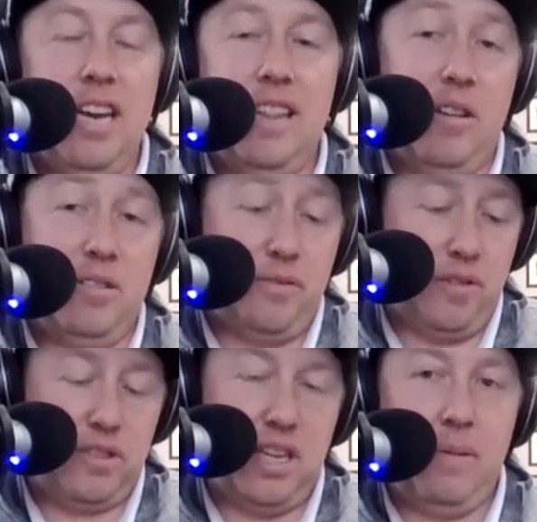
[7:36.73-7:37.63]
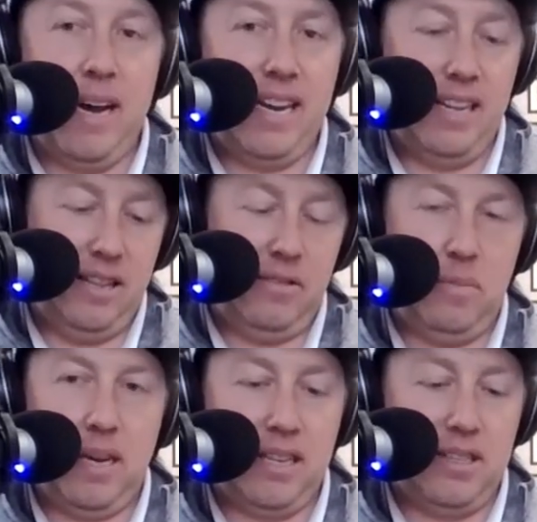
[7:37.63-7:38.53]
And that was the first time I had to either
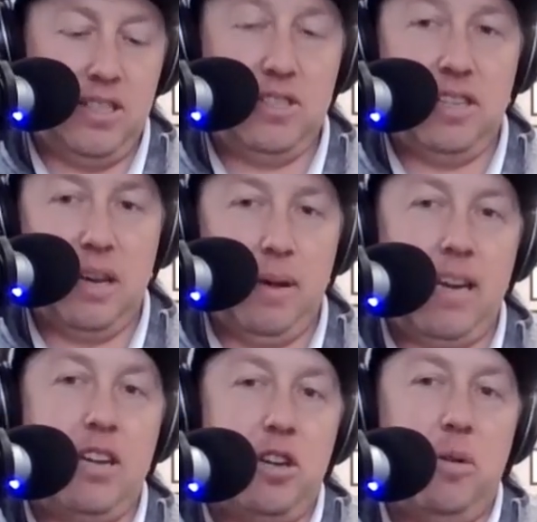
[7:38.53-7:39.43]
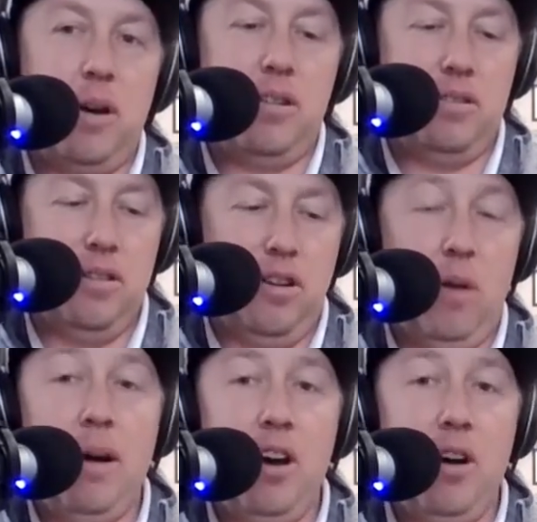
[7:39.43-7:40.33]
make a decision, like, am I going to go out
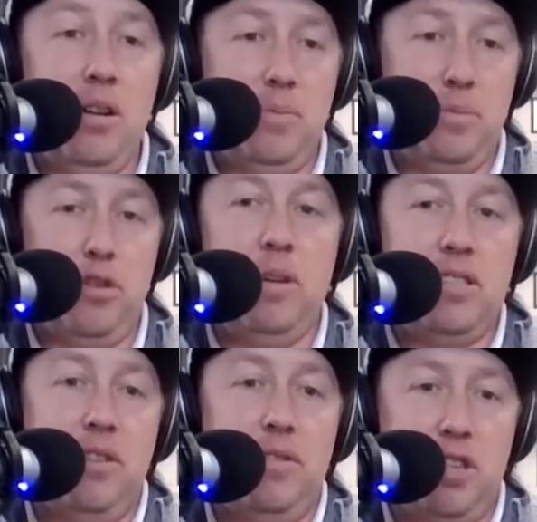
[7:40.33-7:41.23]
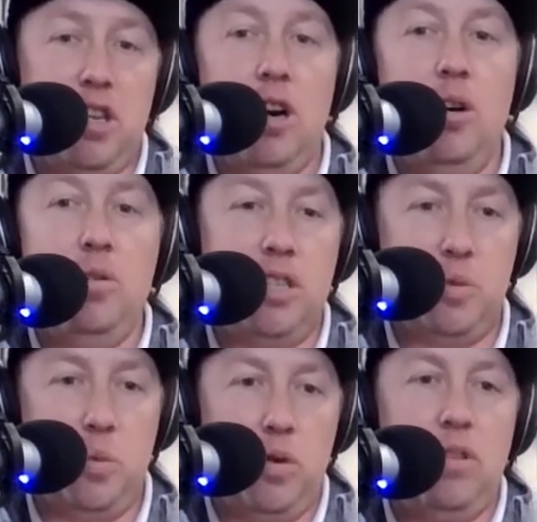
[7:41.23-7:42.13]
on my own and prove myself as a coach
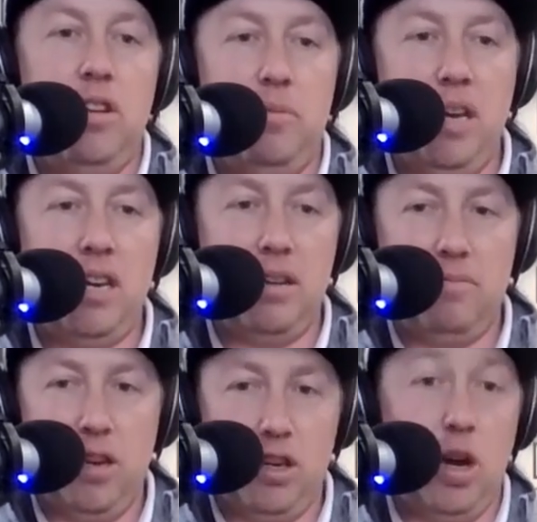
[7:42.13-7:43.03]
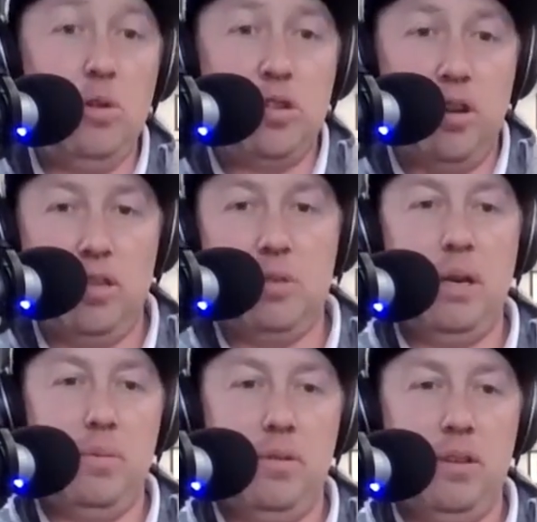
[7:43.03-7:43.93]
that's worthy of being a coach to all these
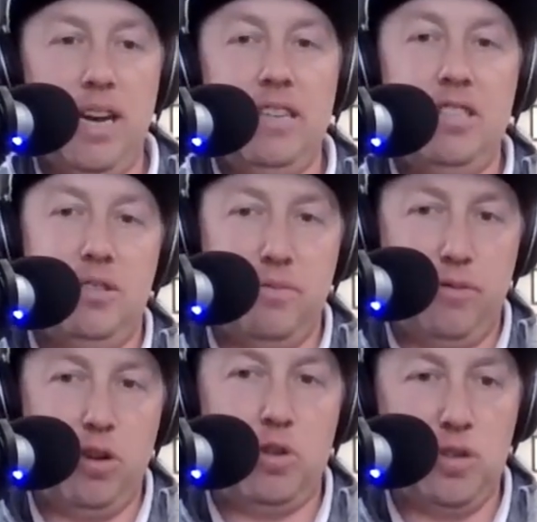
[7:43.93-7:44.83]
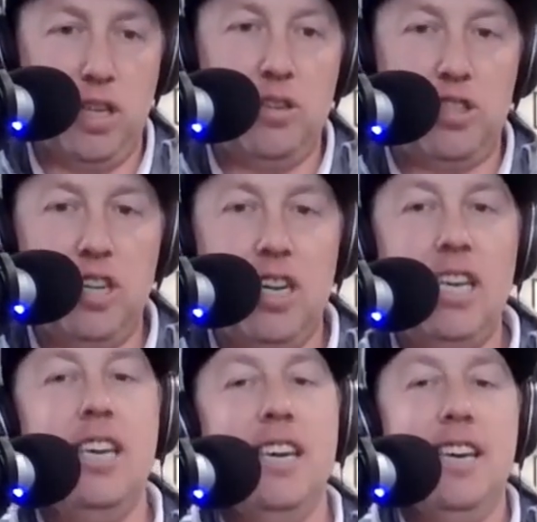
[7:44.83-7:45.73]
people and not just Virgil's
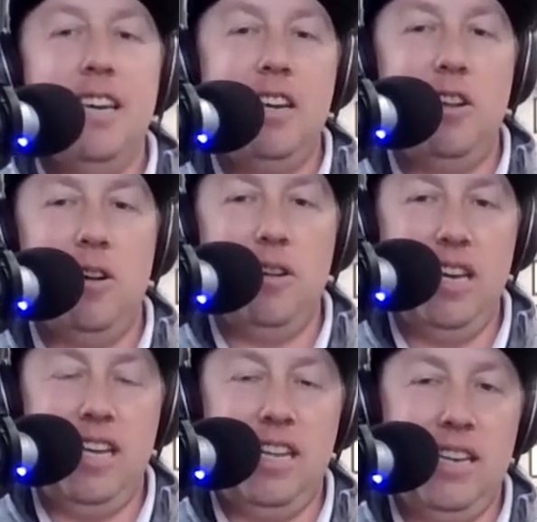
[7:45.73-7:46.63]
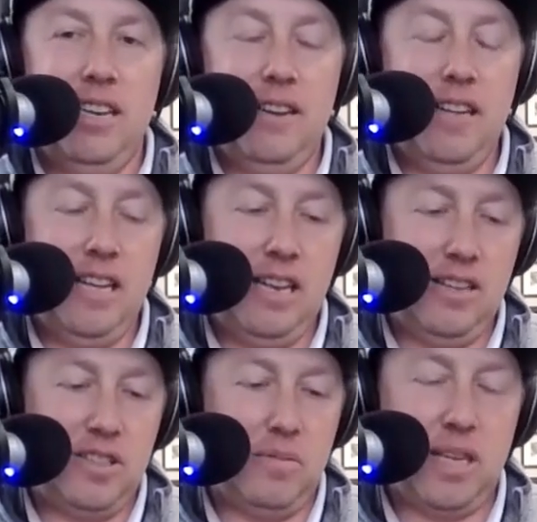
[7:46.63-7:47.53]
understudy, you know? And
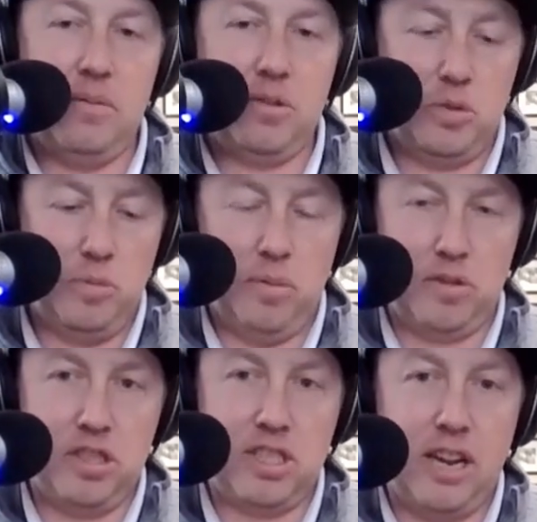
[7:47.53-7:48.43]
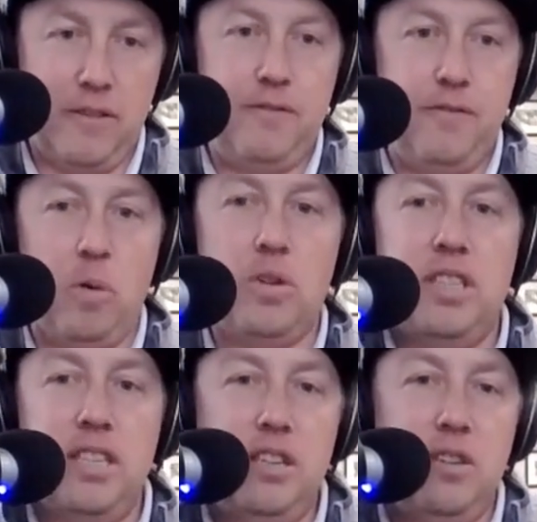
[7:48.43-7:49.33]
sometimes those moments are just kind of
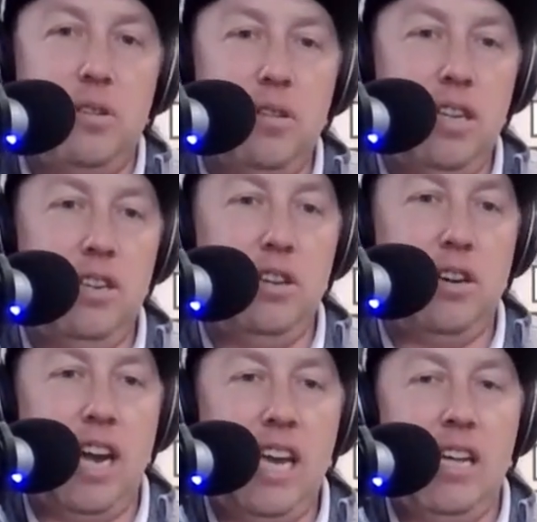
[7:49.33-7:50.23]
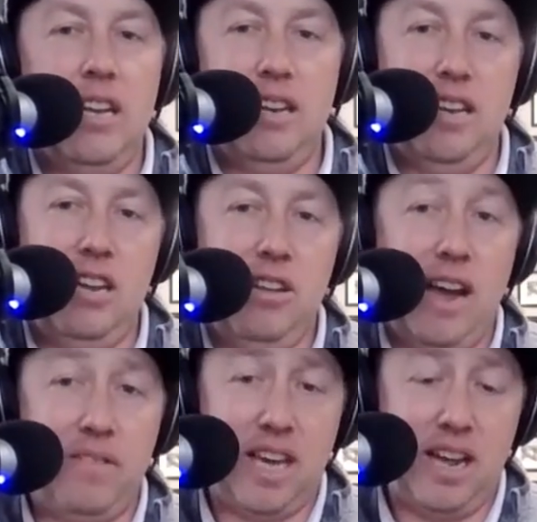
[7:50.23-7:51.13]
forced into your hand, and you
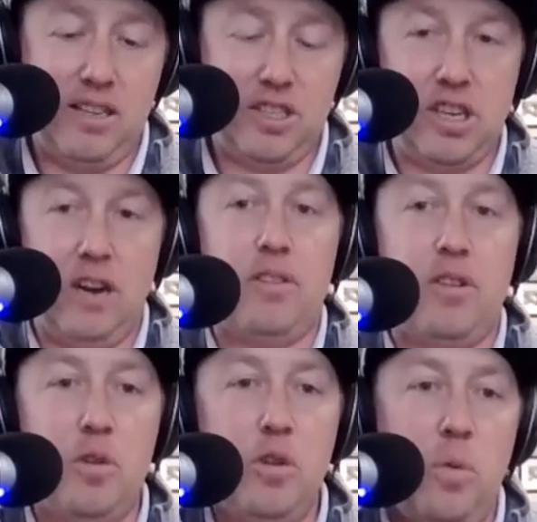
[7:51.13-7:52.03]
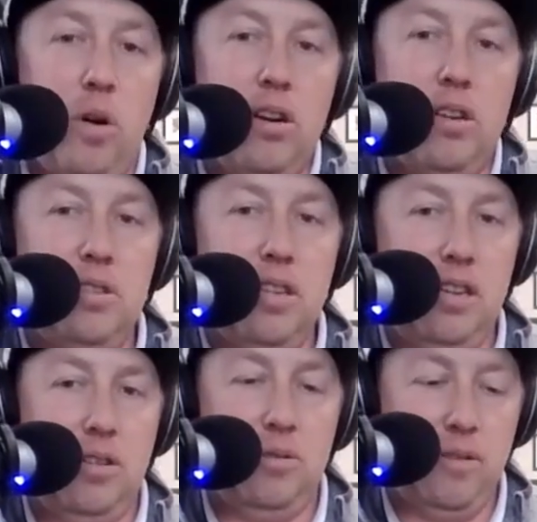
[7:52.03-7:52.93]
have to kind of discover who you are as you,
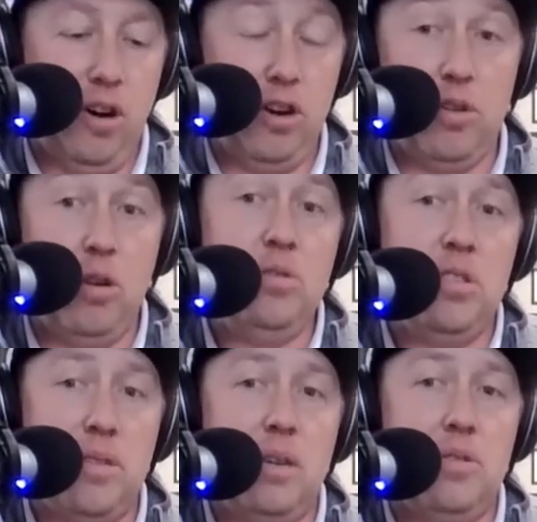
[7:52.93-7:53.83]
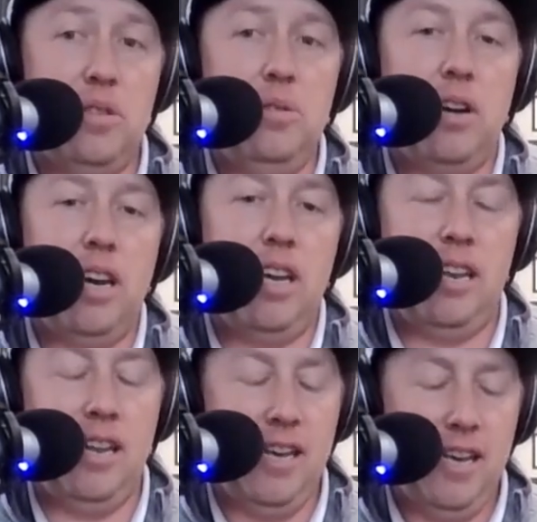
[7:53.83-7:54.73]
you know, on your own sometimes too. Right.
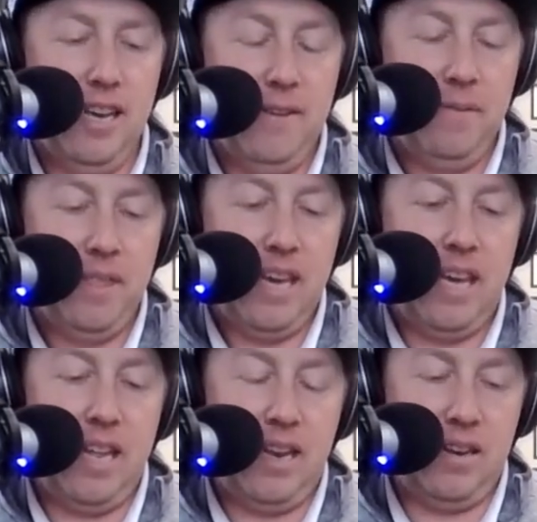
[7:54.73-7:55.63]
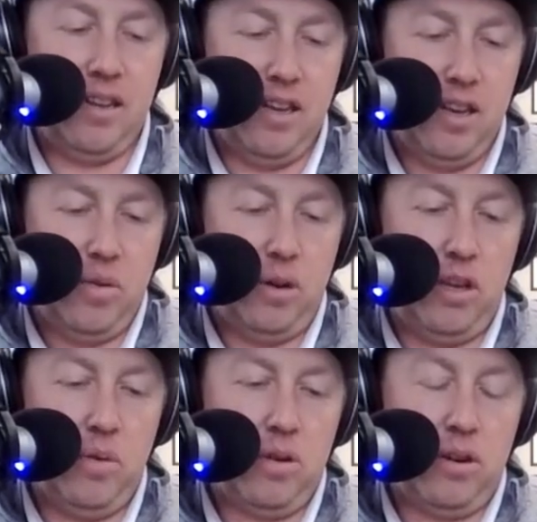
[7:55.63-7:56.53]
And when
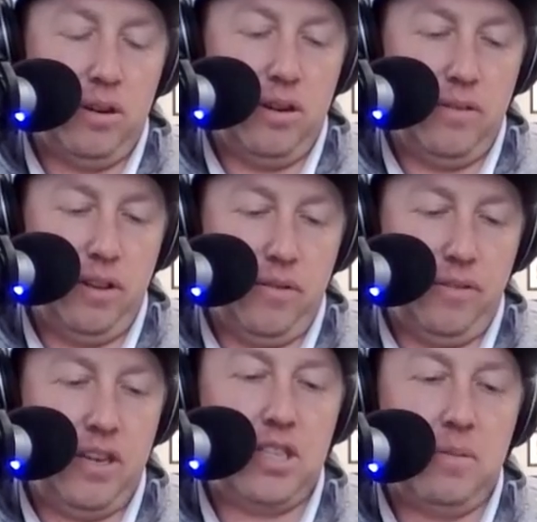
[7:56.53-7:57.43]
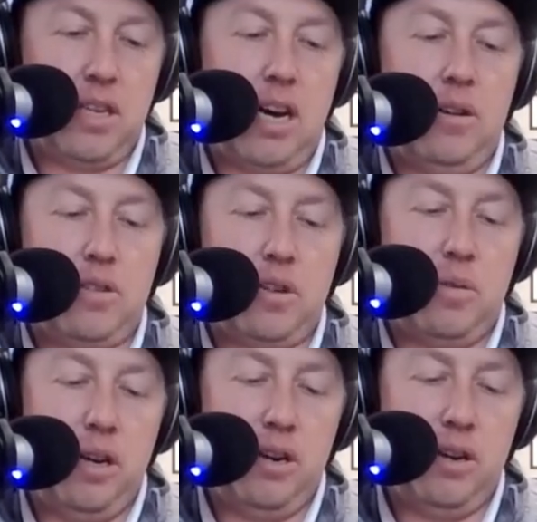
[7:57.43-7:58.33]
you were, you know, finishing up the college
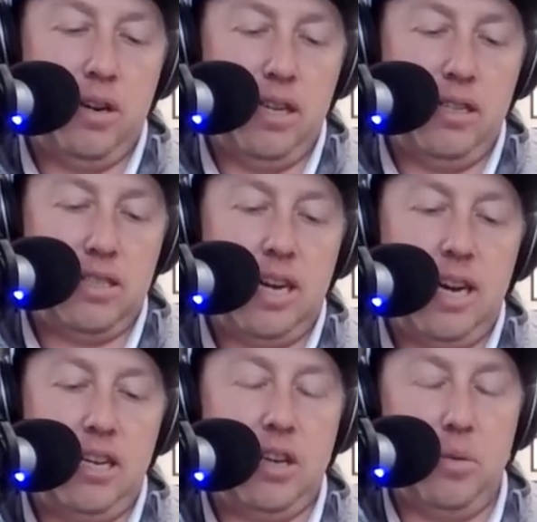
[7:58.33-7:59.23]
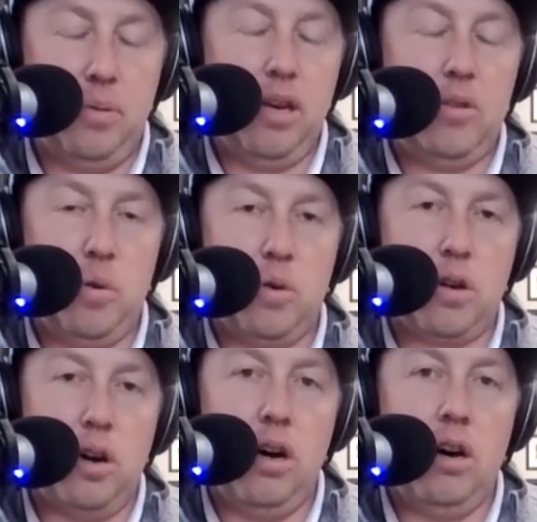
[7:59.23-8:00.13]
career and deciding to go play tour
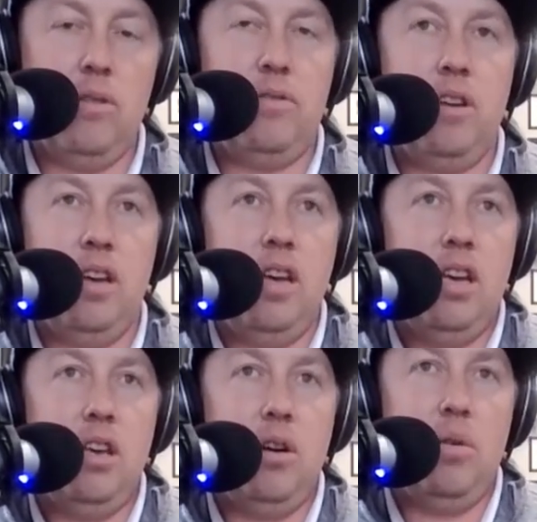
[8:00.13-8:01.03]
golf, you